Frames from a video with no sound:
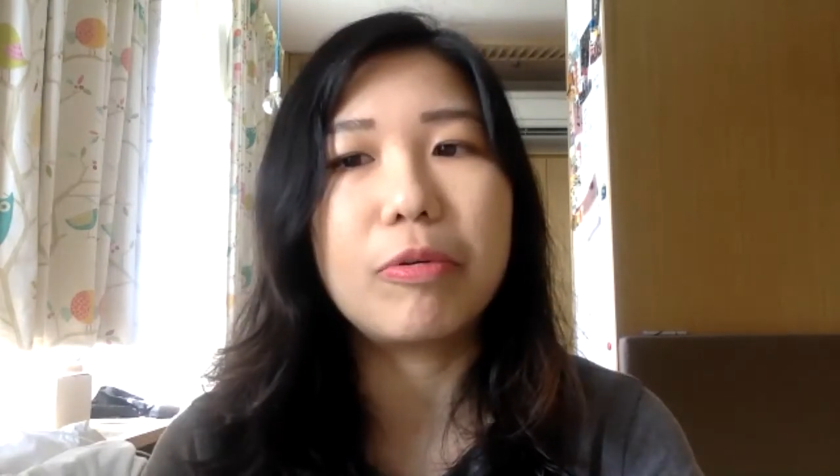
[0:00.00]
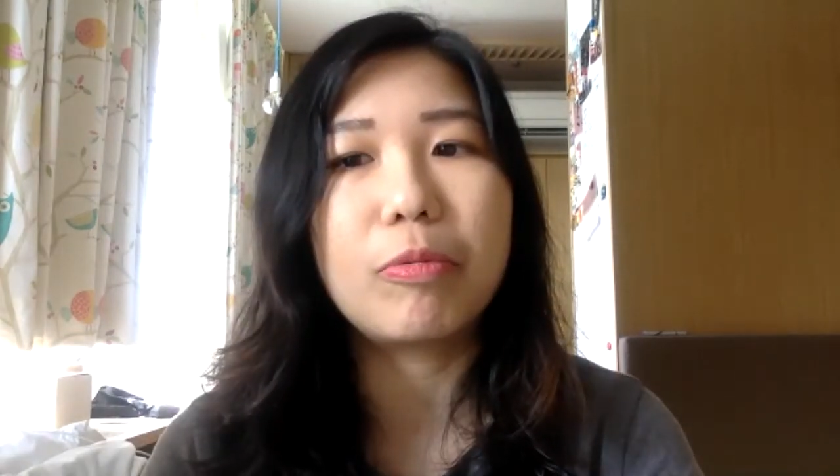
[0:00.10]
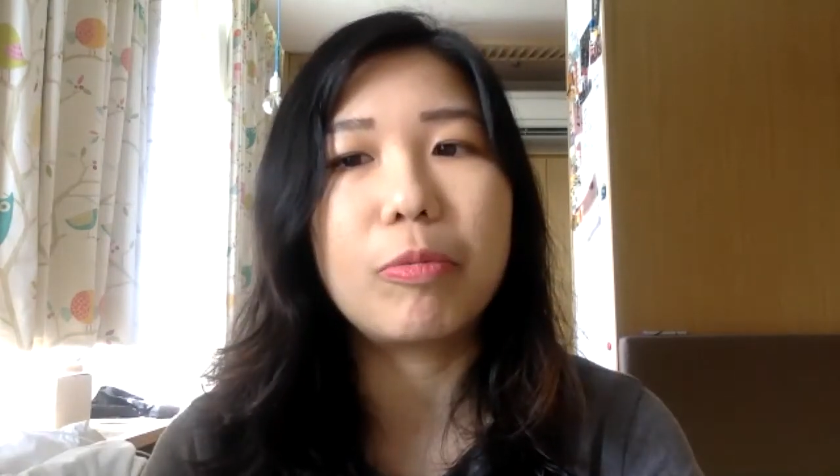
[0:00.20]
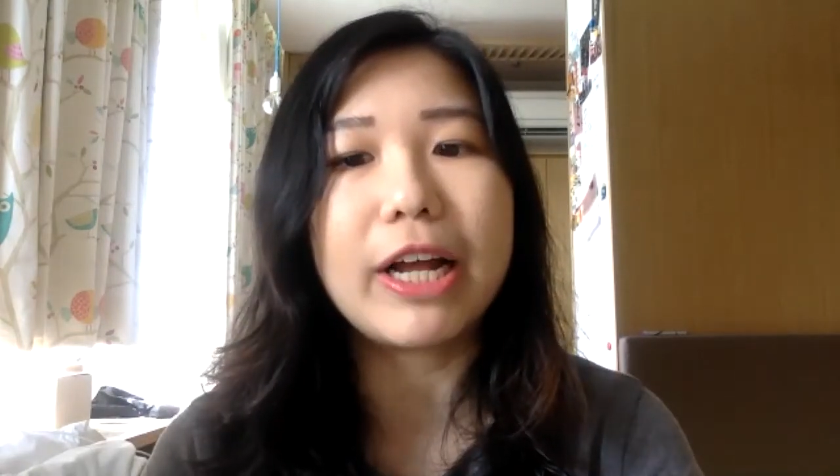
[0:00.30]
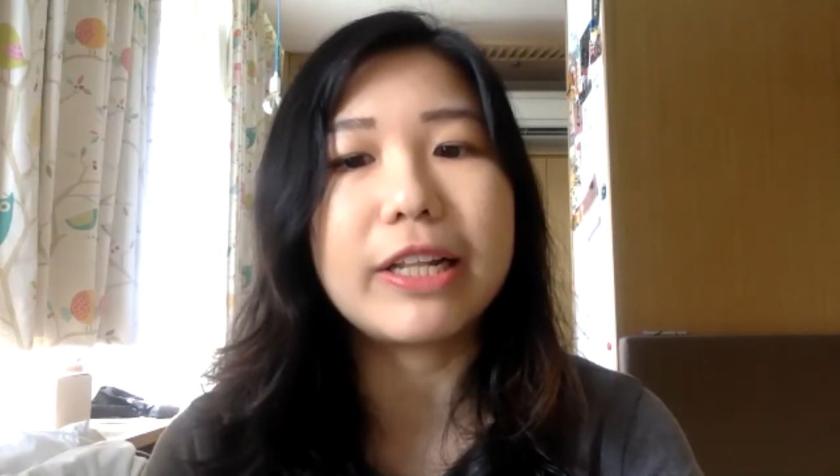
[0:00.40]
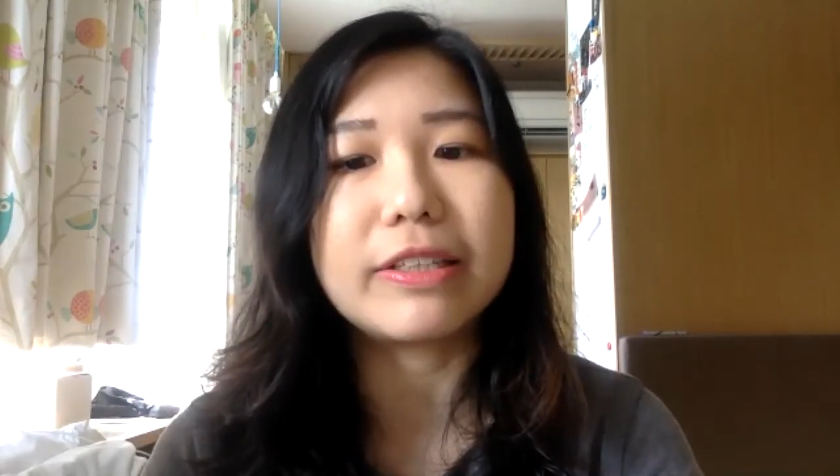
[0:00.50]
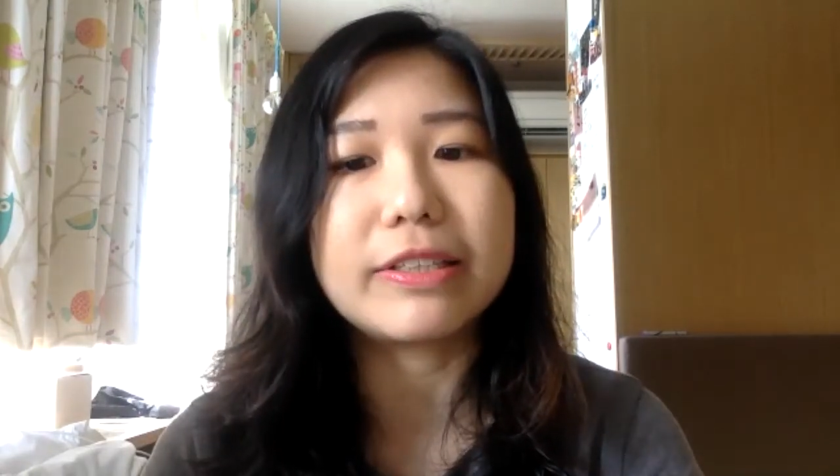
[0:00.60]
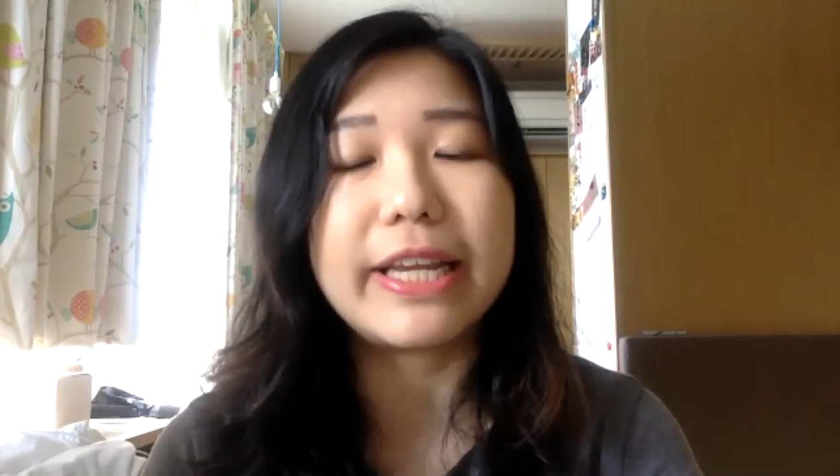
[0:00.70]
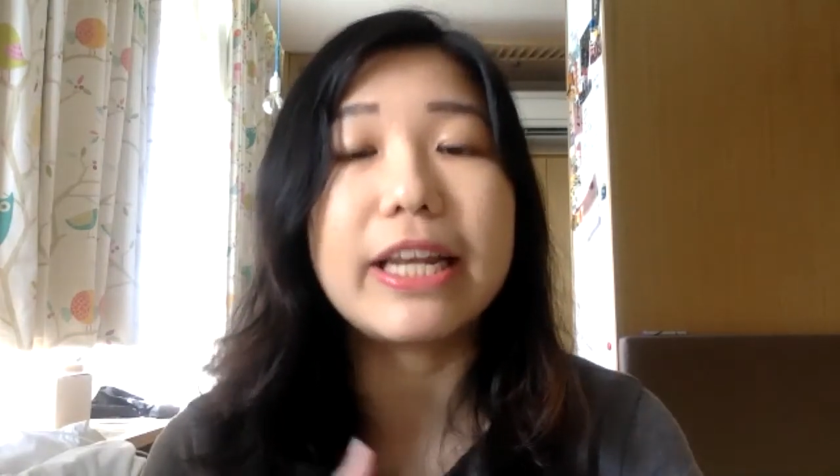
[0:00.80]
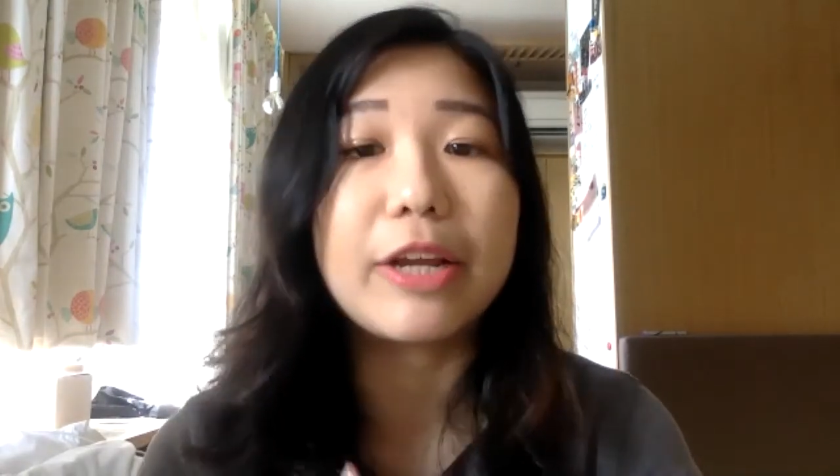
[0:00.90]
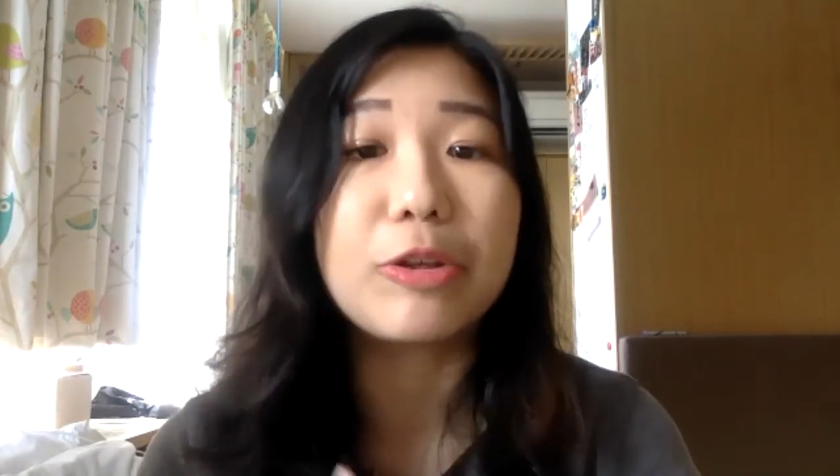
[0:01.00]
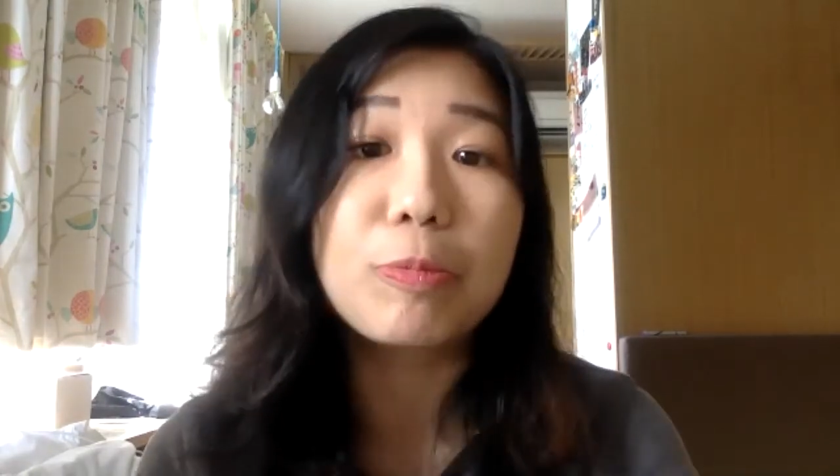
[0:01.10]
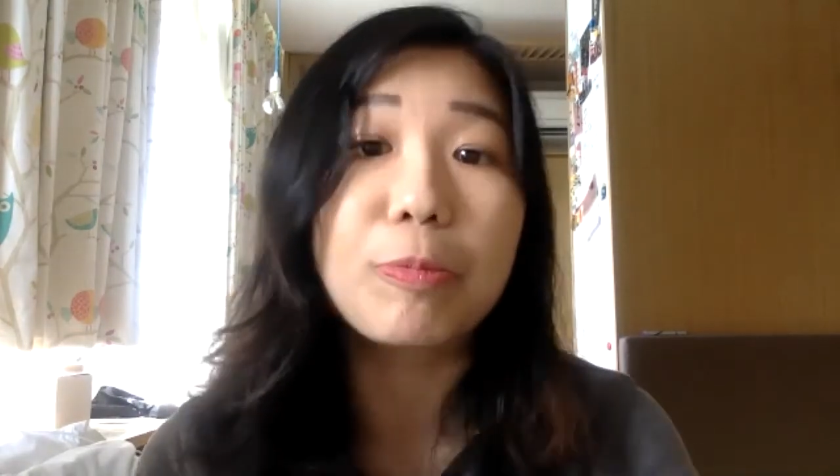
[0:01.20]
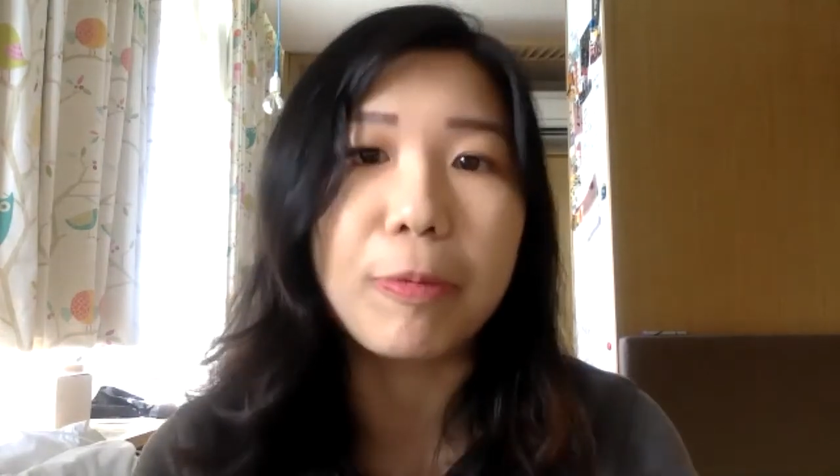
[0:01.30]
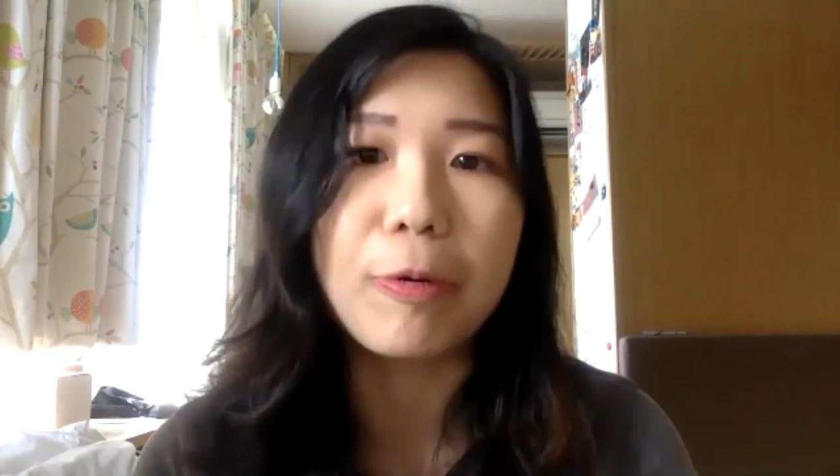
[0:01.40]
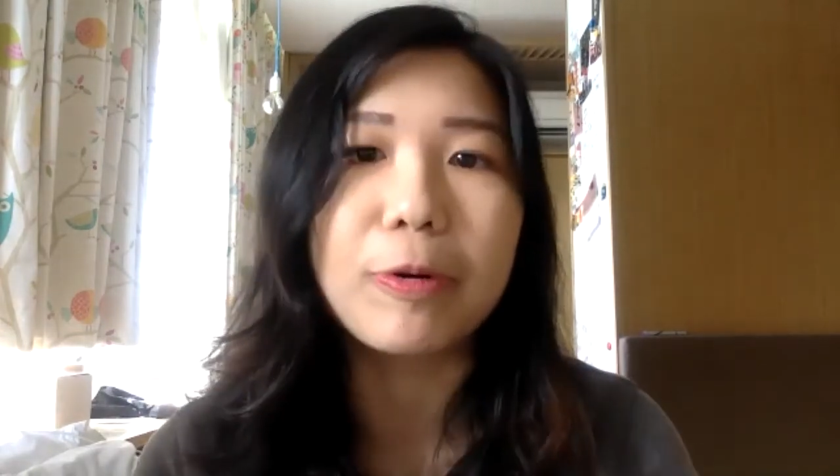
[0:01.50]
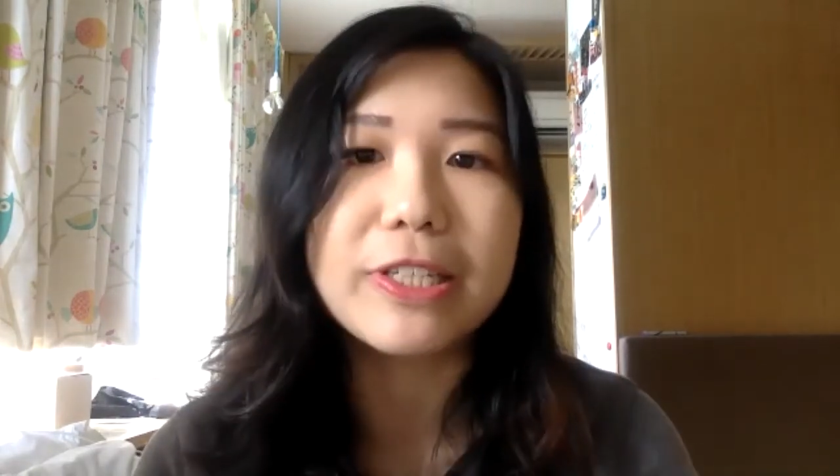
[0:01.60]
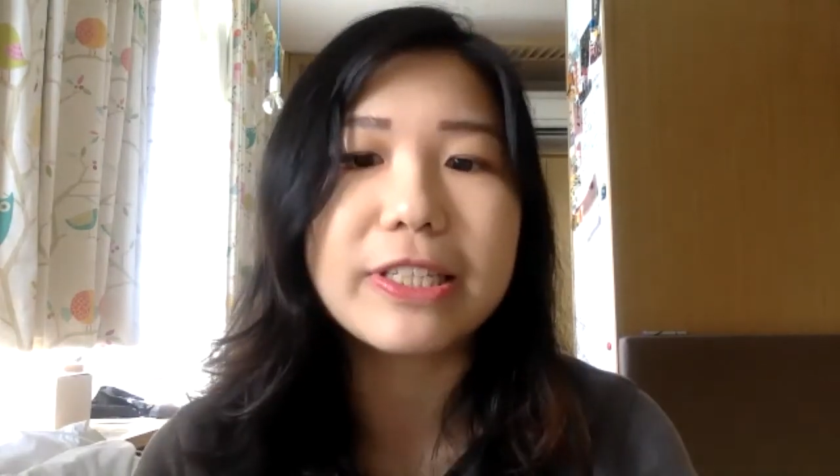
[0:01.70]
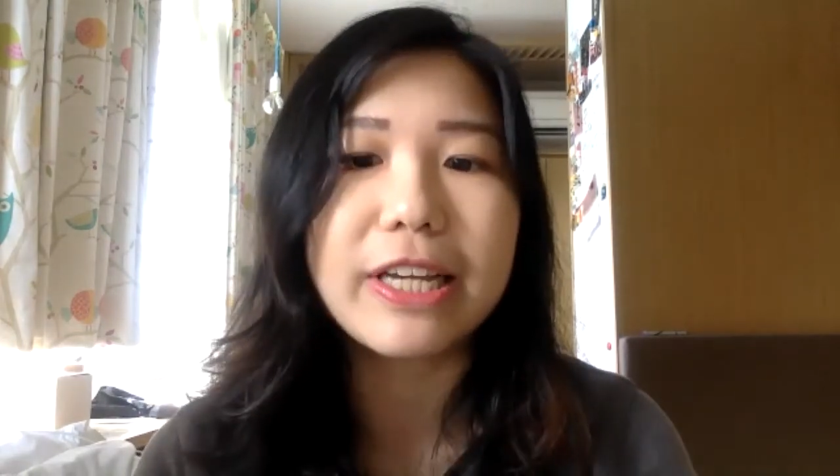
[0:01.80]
what deadline you propose.